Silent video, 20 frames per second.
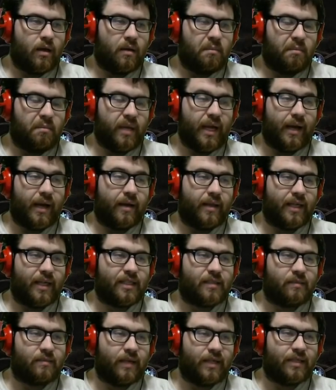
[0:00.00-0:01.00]
But yeah,
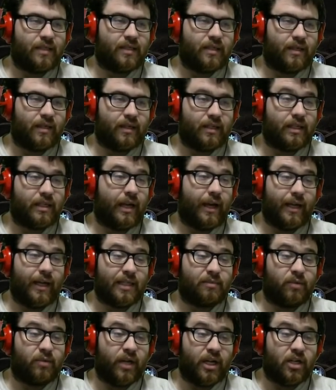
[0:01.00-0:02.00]
that's an
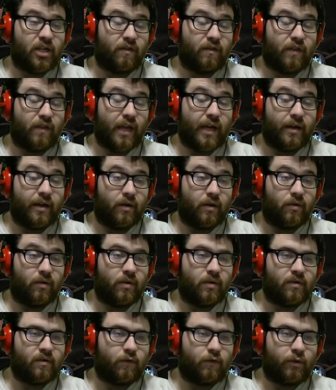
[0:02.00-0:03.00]
explanation of that node
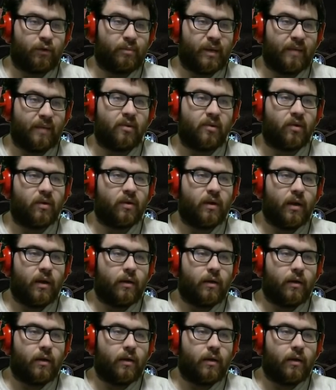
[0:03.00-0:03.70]
for people.